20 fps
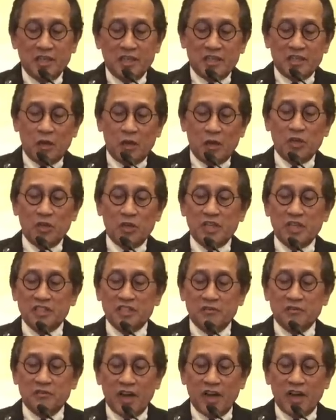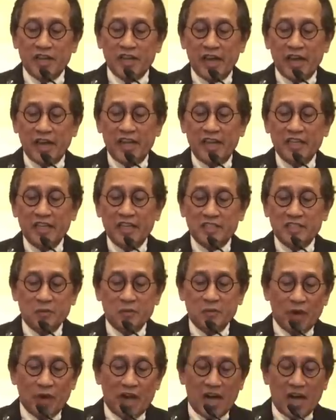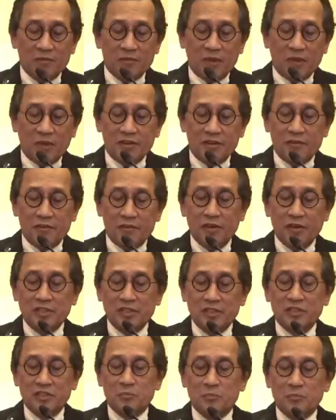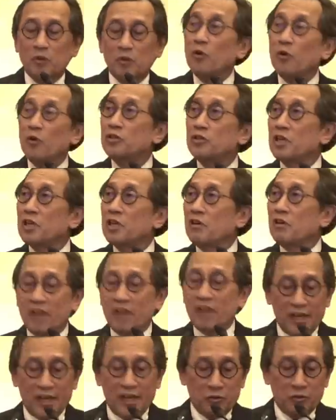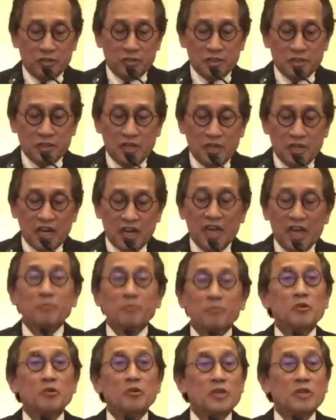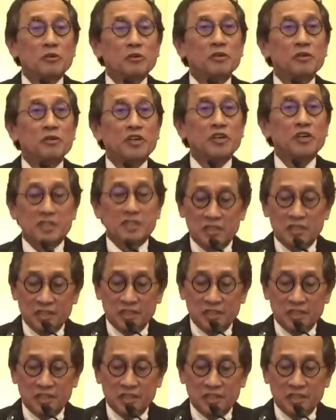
that were justified, at least in part, by reference to the promotion of values claimed to be universal.